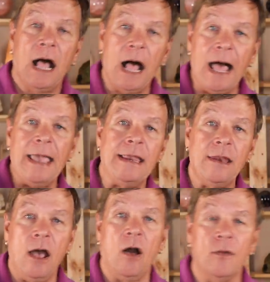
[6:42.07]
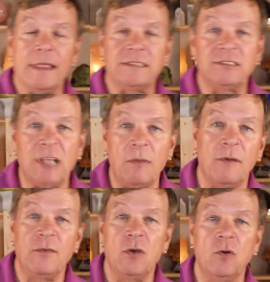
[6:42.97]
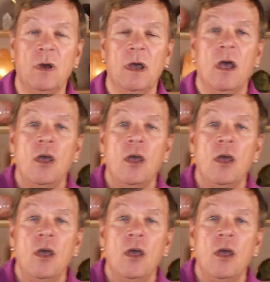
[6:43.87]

I know that some of you,